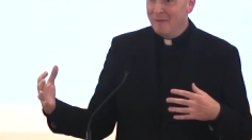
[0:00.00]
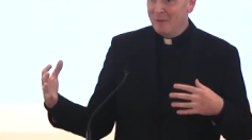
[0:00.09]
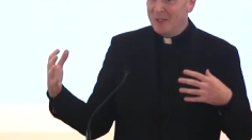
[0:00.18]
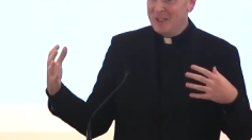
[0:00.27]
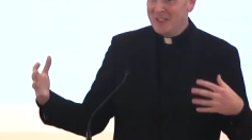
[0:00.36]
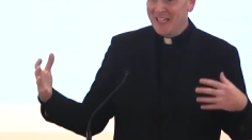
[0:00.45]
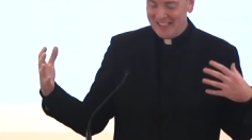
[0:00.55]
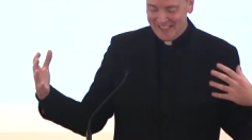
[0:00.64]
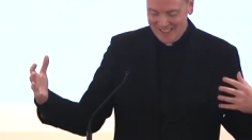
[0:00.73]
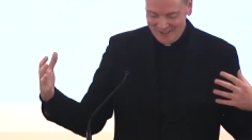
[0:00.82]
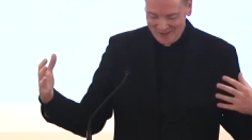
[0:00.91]
I
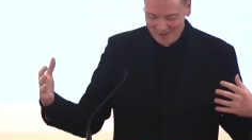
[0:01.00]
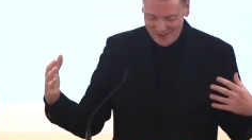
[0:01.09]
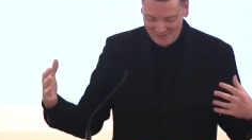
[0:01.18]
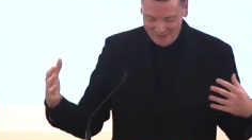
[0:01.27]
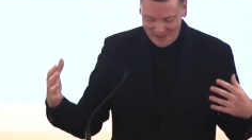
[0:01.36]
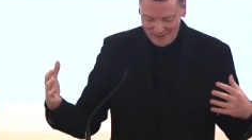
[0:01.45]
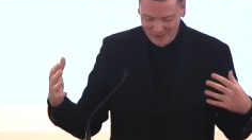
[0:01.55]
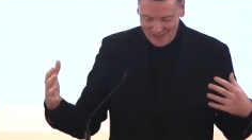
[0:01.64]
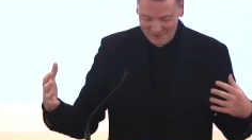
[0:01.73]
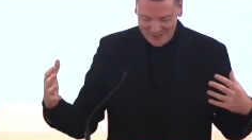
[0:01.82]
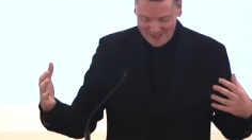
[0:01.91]
appreciate the history of a man who
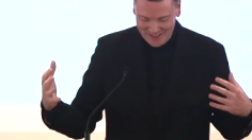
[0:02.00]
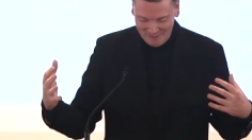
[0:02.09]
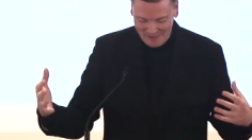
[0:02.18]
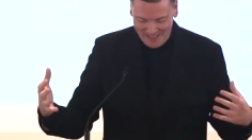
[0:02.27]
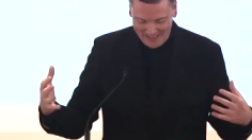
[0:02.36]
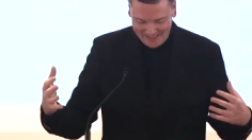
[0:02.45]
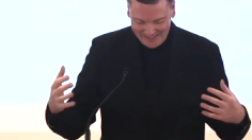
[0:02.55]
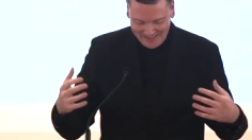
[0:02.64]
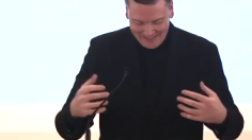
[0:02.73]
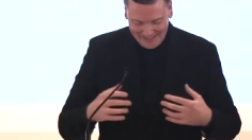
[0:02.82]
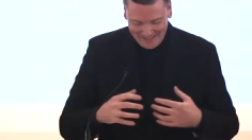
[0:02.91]
left us in the black,
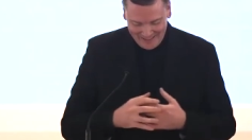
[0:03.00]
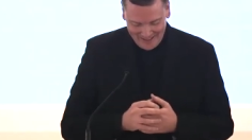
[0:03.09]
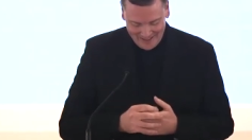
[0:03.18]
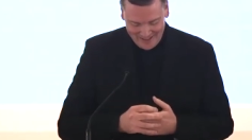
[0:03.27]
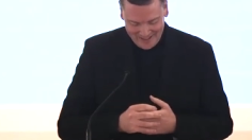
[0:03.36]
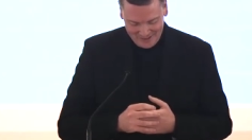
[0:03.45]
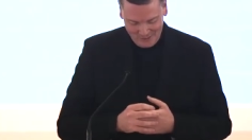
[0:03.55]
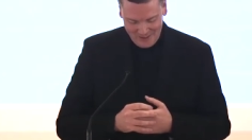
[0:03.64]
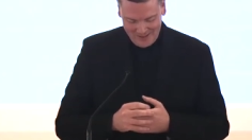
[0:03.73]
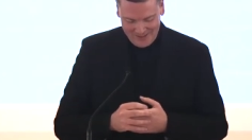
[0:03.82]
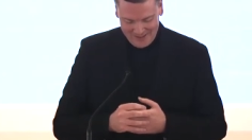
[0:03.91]
uh, as
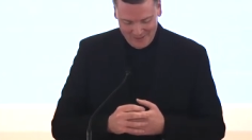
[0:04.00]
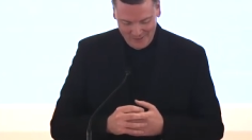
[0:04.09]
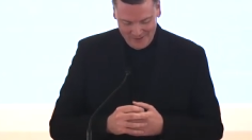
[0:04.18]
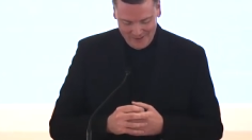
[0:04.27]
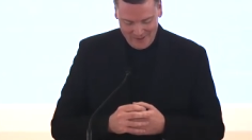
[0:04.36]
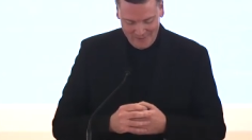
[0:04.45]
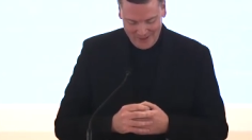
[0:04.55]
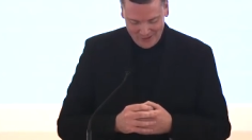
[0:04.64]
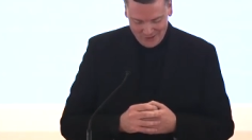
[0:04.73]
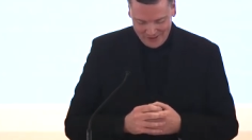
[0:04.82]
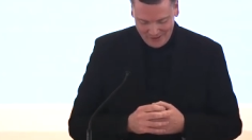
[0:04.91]
well as with a
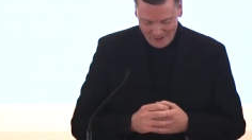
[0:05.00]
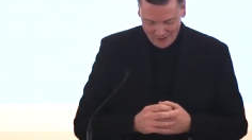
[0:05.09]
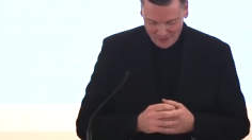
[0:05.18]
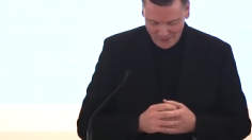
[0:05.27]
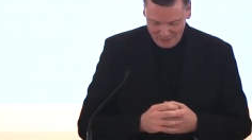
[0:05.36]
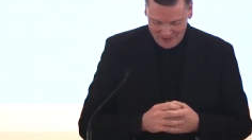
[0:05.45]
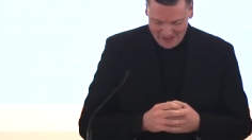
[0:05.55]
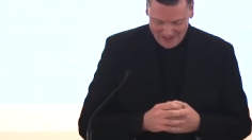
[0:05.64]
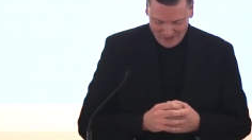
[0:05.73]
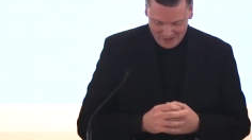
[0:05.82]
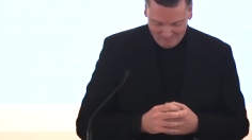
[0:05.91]
much enlarged
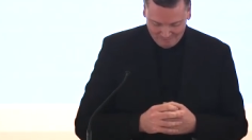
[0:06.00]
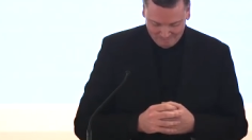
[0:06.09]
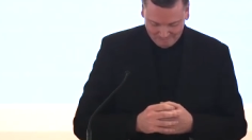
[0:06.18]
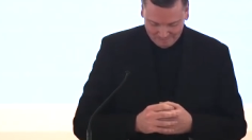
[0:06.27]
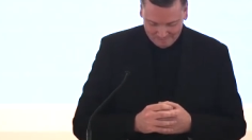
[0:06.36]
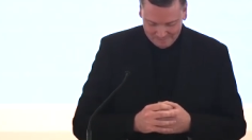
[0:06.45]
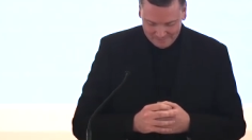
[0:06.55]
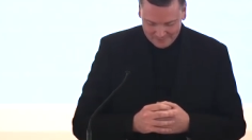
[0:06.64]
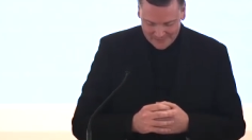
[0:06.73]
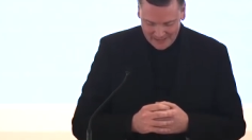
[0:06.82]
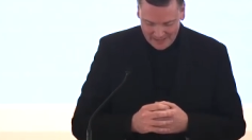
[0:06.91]
reputation.
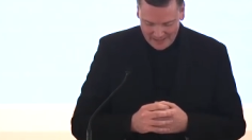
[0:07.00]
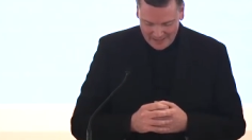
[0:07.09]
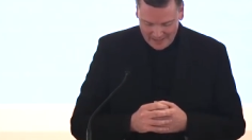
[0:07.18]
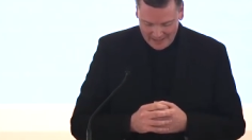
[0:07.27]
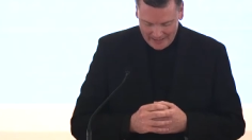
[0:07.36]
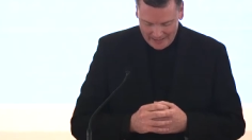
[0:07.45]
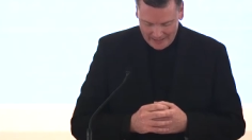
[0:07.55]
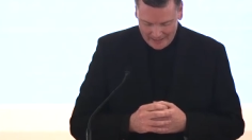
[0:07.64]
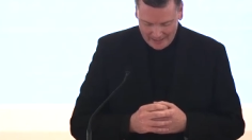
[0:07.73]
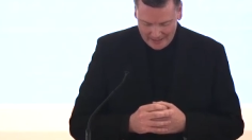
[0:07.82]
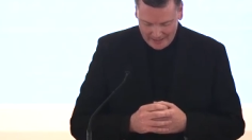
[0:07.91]

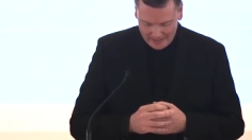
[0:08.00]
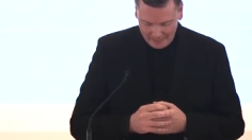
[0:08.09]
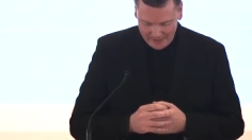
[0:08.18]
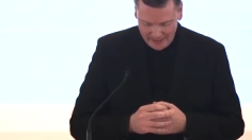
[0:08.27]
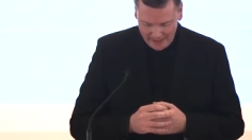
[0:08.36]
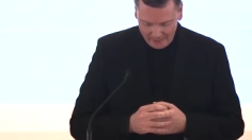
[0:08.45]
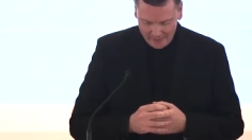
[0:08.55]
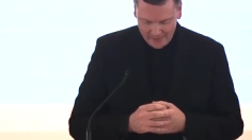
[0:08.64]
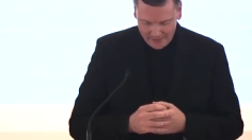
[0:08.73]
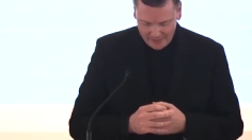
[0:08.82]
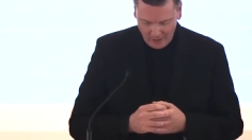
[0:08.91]
He uh, became
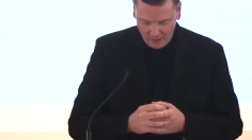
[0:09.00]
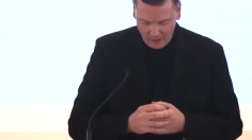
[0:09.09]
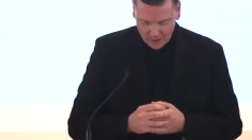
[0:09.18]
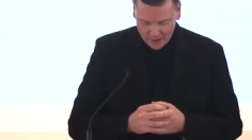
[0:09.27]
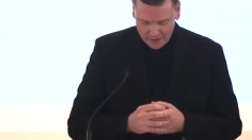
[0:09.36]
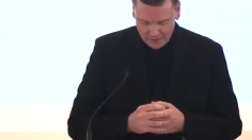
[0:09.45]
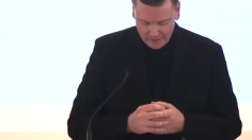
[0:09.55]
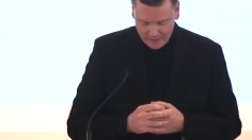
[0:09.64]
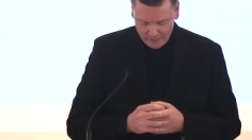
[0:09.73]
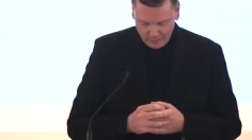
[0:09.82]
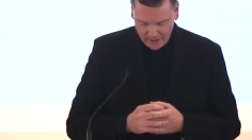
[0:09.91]
the, arch,
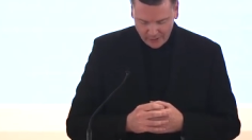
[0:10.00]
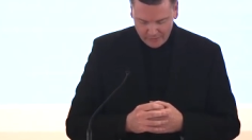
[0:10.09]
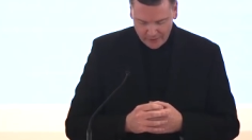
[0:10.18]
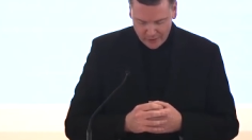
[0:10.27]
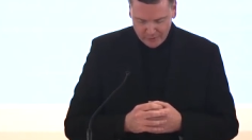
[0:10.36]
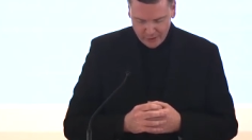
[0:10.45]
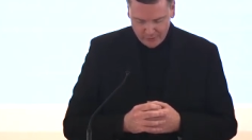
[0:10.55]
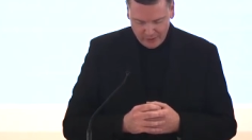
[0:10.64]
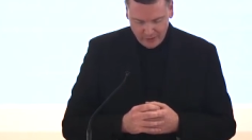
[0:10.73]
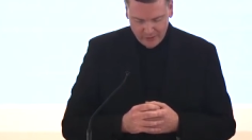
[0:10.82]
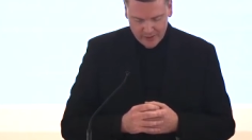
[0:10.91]
uh, the director of the
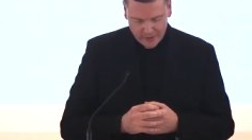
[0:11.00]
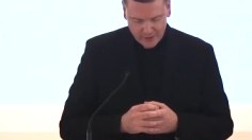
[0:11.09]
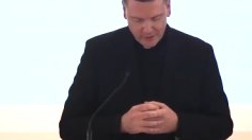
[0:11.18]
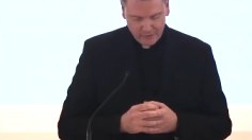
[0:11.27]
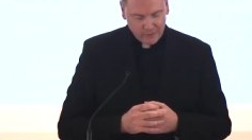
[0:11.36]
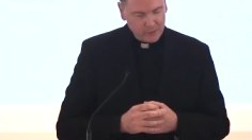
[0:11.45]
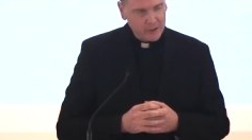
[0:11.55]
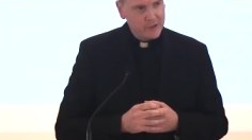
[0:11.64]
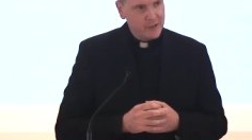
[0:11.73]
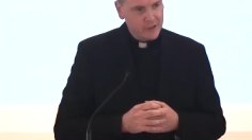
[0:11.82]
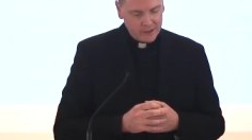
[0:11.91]
Archbishop Hughes Institute for
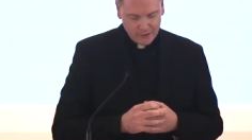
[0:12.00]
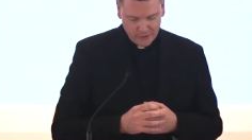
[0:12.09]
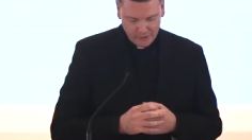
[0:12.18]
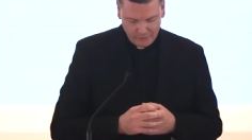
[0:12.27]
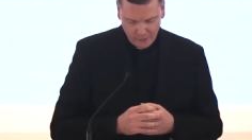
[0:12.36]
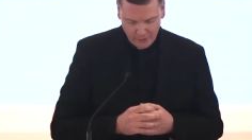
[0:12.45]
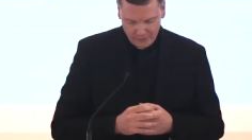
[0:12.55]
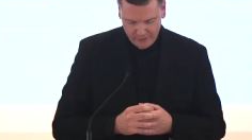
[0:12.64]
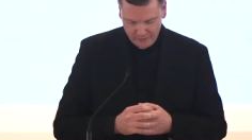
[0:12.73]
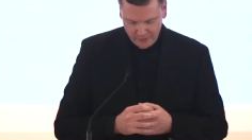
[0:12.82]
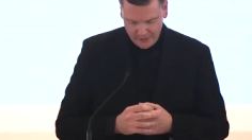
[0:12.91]
Religion and Culture at Fordham
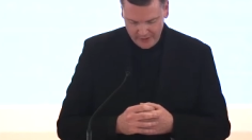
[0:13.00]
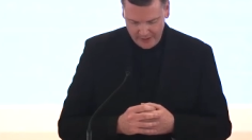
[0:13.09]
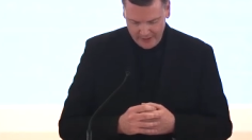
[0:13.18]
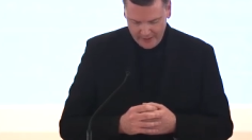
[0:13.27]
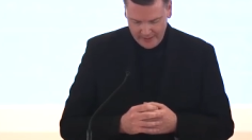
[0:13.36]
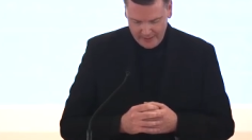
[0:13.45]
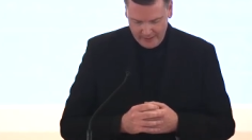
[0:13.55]
University,